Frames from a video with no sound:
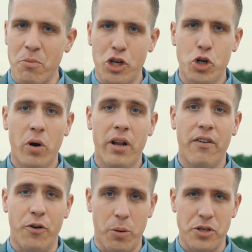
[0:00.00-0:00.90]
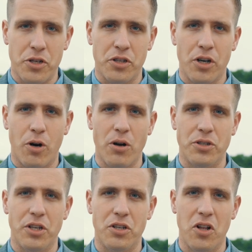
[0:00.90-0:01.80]
that the majority of Christians
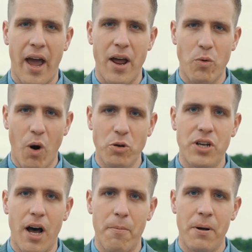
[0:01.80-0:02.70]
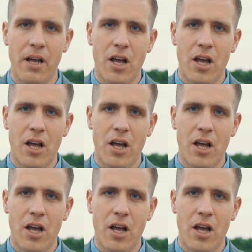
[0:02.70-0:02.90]
across this land rose up,